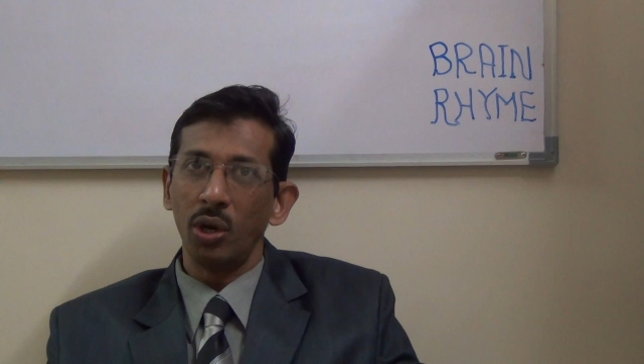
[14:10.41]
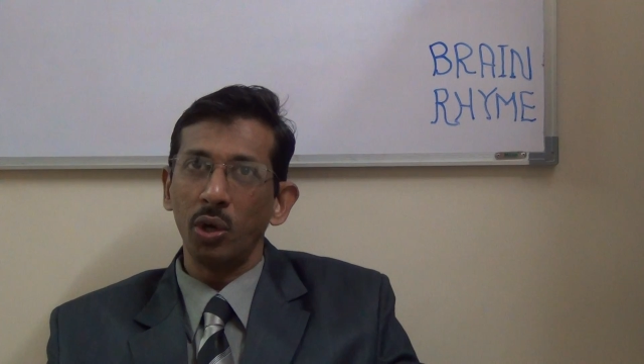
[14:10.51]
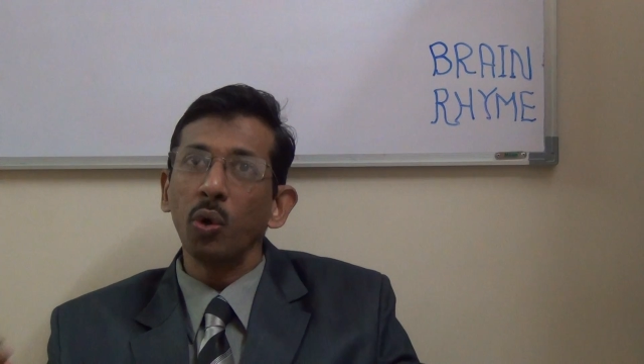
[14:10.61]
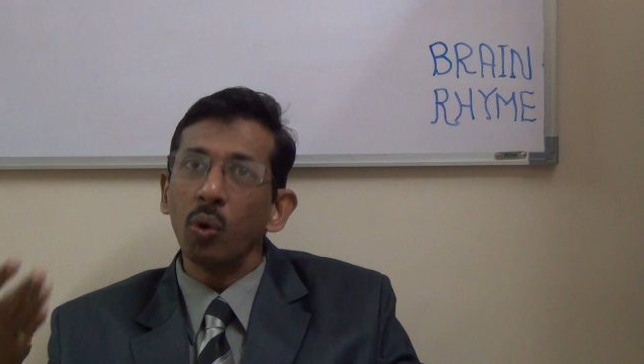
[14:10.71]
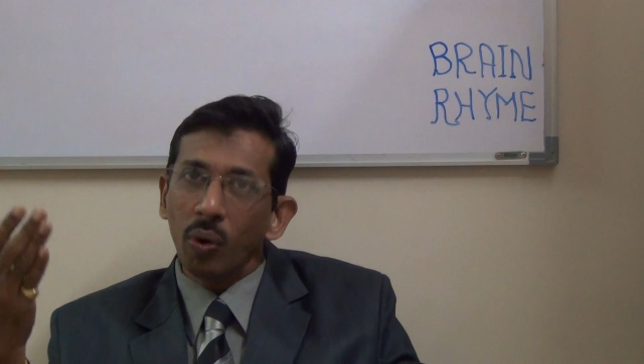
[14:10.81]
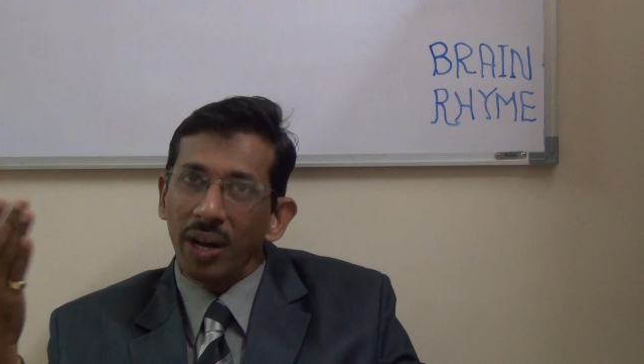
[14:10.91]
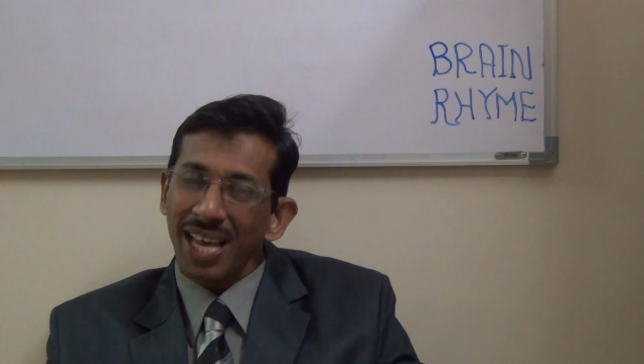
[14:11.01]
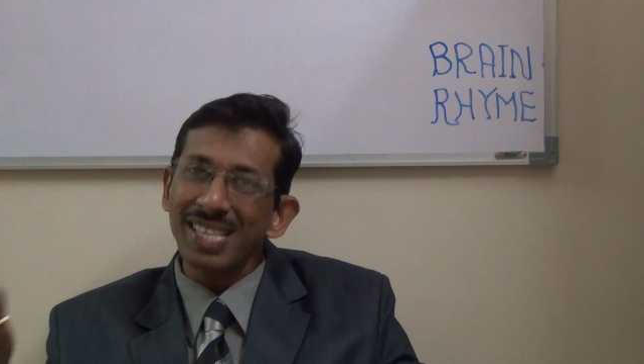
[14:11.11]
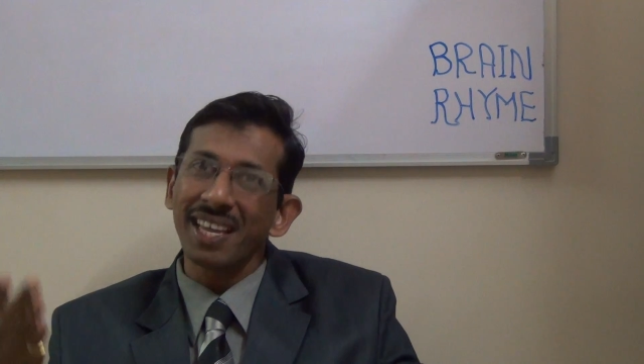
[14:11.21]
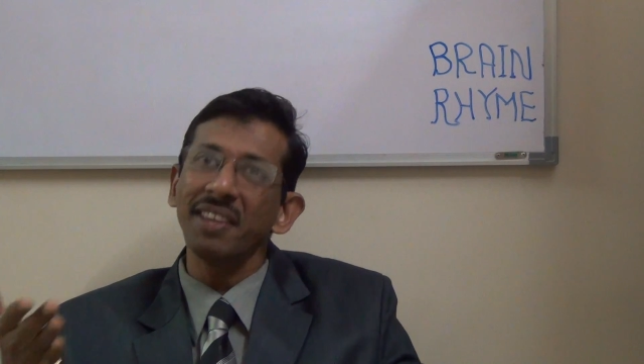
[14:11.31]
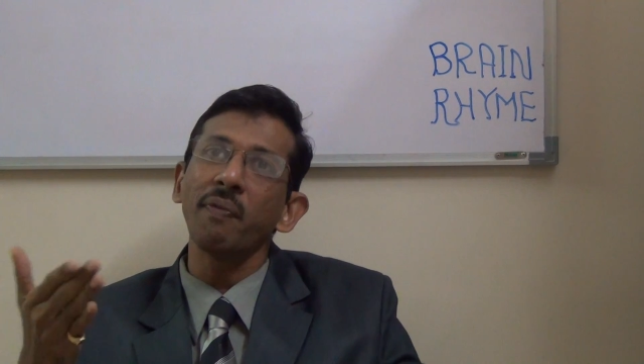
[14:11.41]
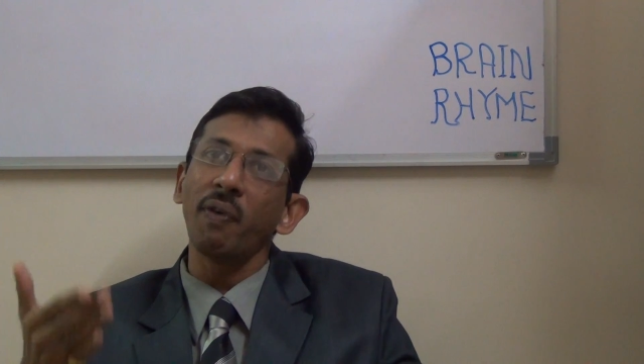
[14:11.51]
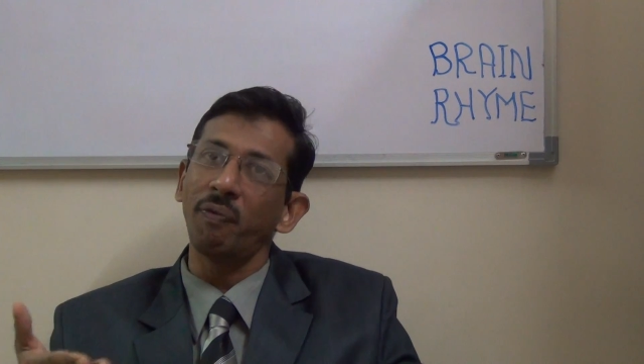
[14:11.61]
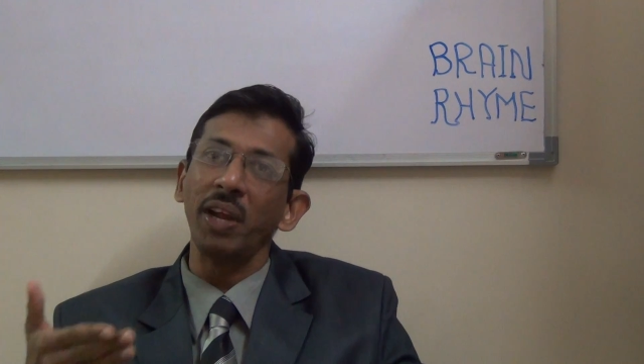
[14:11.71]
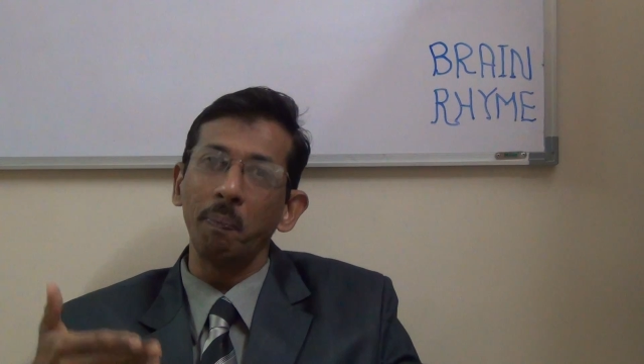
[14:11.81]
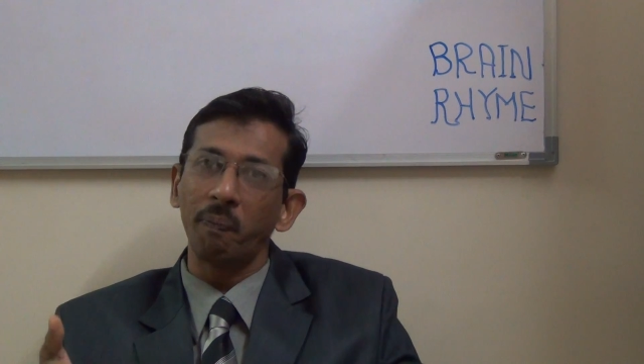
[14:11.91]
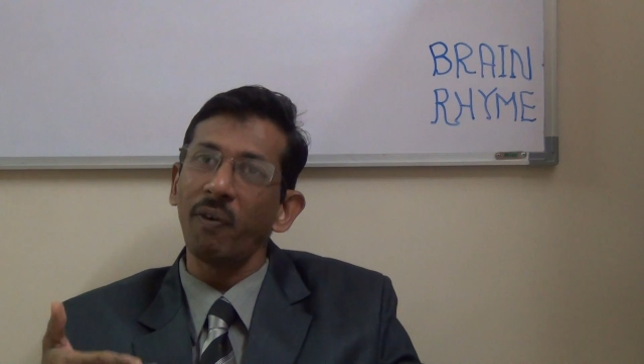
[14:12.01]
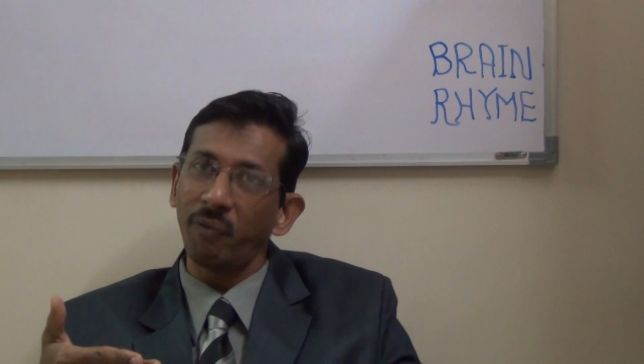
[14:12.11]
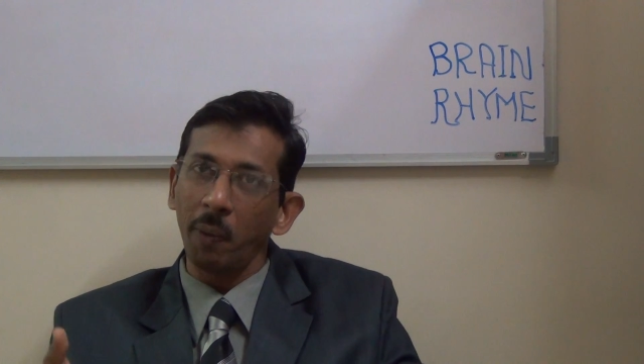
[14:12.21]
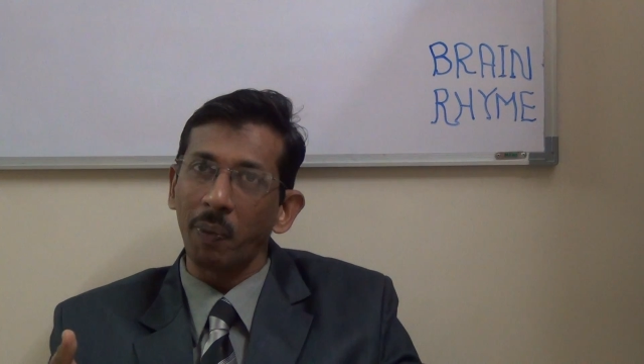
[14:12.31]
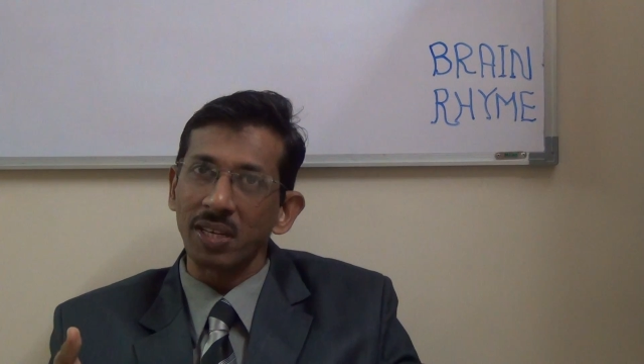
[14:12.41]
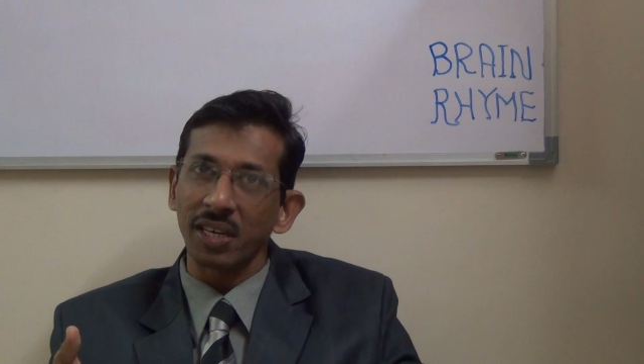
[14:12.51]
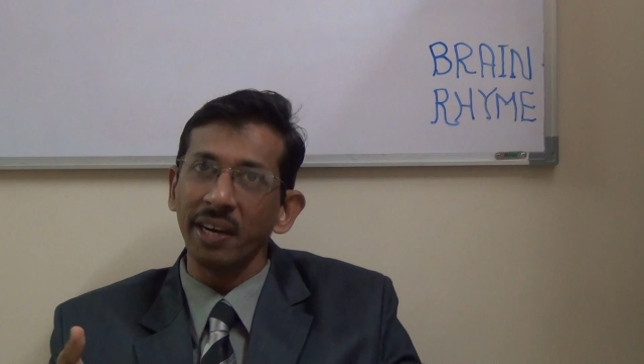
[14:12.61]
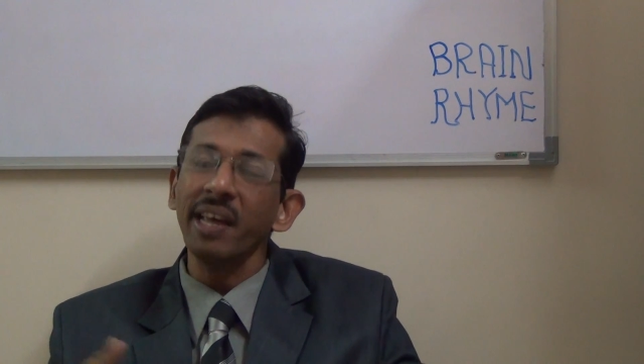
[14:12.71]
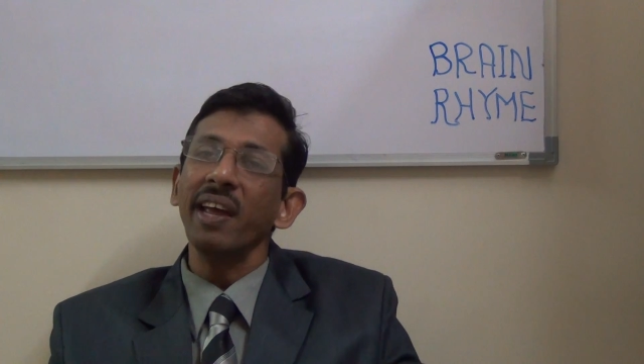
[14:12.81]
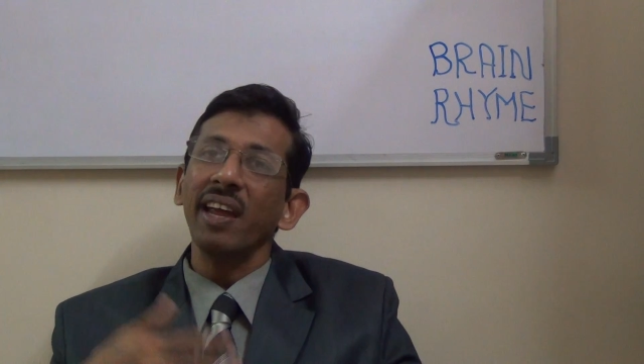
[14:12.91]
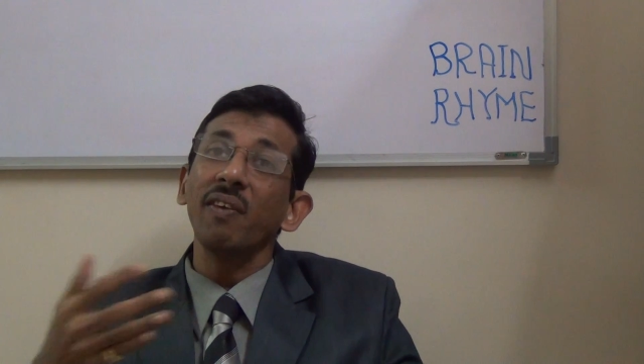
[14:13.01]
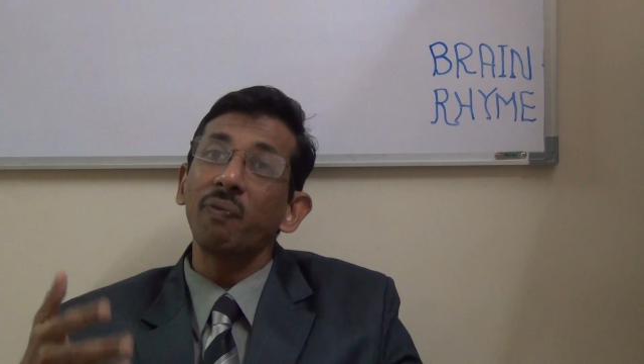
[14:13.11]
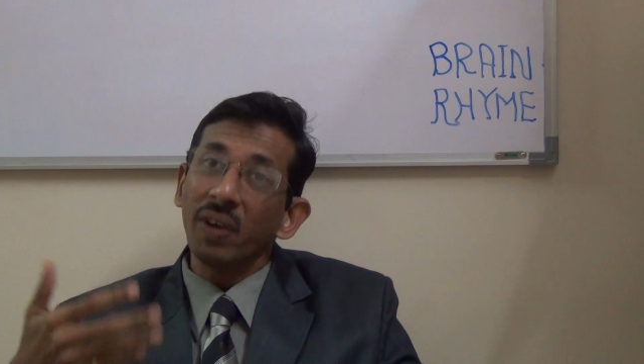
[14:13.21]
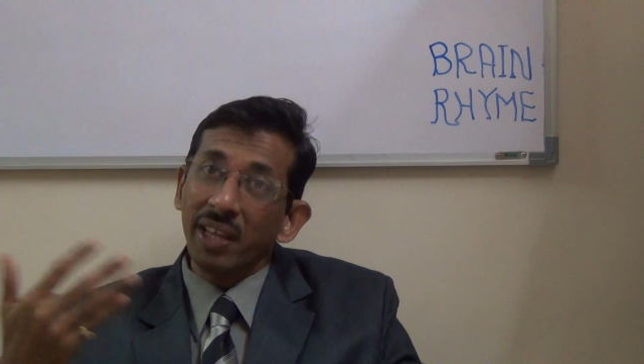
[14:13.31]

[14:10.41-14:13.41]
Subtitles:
to less than the 50% if